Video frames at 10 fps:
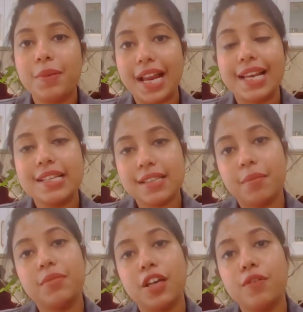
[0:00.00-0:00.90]
telling
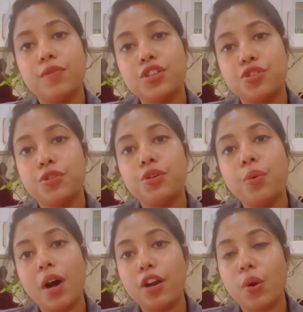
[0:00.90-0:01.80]
something which you
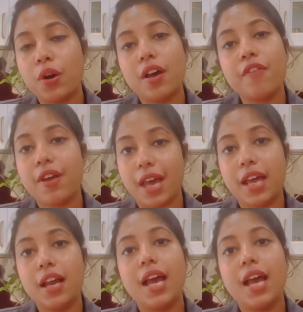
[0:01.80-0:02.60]
are not aware